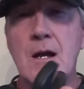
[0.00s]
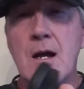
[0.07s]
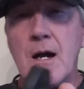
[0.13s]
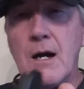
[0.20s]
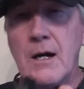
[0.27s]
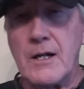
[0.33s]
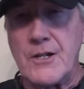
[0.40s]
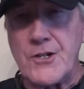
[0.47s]

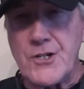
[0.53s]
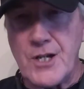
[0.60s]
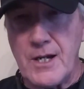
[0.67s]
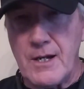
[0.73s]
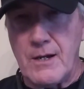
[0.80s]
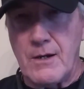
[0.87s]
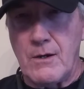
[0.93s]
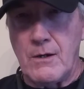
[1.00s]

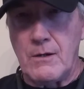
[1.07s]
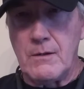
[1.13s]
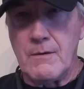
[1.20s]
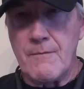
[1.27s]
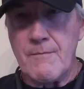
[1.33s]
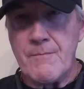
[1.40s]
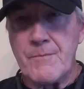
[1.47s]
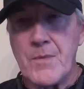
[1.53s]

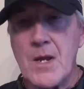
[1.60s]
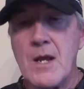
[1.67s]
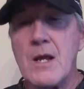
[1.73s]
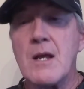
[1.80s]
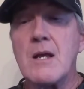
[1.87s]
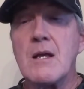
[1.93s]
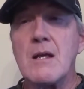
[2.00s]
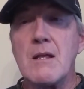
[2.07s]
until
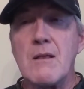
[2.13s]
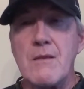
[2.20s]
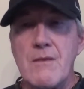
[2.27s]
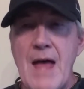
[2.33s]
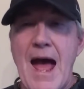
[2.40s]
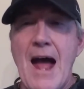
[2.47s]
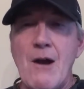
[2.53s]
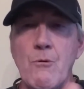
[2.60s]

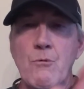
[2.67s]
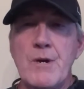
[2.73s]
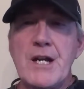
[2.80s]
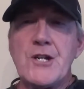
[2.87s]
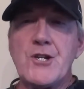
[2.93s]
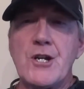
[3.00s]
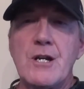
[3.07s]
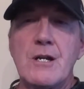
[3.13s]
that
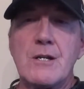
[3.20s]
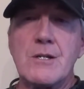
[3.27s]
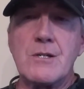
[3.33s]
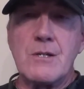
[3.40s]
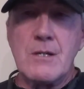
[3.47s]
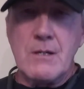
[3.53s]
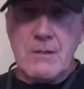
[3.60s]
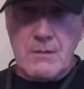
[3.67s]

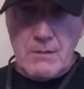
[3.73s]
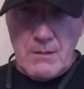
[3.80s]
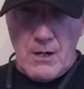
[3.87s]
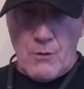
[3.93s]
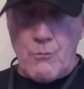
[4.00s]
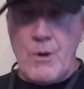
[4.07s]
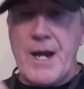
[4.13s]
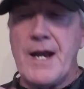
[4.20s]
reaches
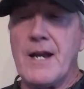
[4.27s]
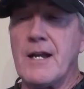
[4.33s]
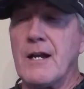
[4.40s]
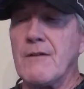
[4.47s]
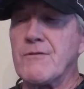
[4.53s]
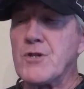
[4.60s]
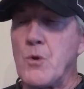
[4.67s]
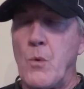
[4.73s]
a reading
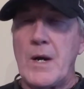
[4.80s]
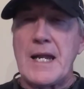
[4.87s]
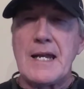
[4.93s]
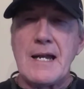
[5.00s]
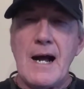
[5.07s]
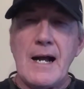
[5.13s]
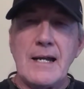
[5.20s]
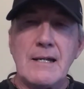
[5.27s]
of
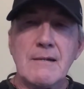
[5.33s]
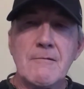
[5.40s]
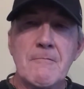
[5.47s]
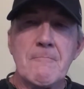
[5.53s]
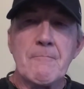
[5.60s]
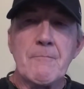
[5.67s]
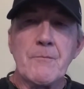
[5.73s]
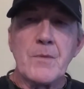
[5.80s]
29
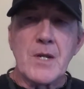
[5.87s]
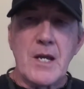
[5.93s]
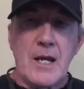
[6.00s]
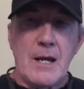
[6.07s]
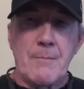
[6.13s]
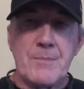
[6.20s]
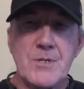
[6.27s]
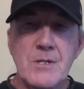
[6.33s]

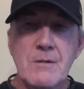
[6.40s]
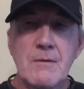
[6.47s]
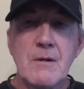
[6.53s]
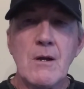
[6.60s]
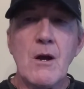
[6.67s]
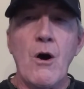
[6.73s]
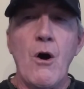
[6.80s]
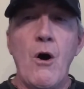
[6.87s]
kips
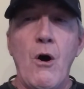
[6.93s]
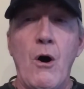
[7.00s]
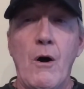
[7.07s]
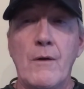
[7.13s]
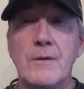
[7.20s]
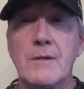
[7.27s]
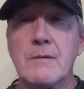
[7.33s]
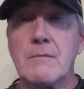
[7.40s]

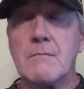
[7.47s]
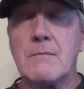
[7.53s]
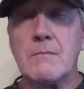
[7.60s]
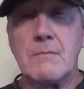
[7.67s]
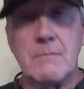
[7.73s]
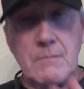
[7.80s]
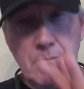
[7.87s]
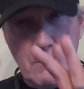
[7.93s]
on
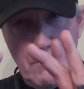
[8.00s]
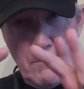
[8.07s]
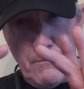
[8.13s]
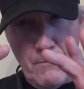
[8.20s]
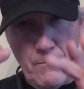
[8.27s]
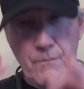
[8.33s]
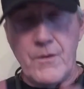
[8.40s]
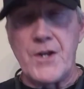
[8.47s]

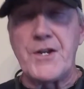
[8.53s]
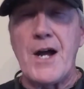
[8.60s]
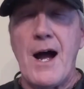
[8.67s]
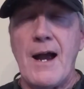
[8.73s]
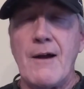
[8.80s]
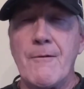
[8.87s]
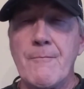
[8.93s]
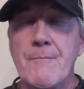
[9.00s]
the
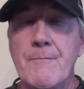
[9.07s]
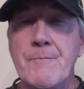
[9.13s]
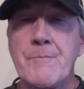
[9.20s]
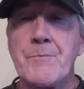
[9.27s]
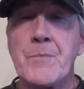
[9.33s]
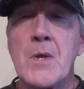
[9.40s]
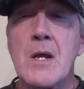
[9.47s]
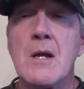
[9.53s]
dial.
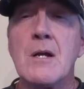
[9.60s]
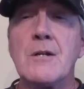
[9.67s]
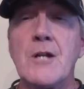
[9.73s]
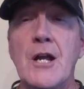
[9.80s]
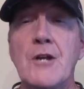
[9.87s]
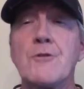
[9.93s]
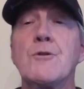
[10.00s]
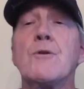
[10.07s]
Now
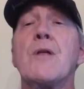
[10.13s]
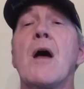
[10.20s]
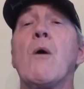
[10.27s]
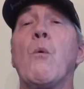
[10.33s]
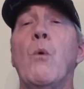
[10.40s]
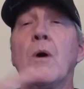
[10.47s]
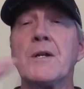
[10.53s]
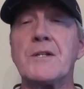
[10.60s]
you do that
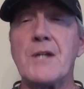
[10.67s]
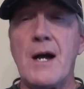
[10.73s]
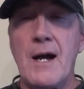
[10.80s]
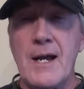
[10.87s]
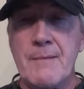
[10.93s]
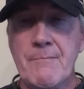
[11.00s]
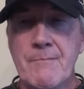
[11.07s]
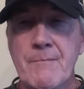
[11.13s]
1
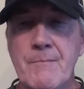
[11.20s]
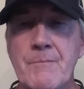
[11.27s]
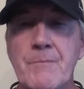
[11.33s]
time,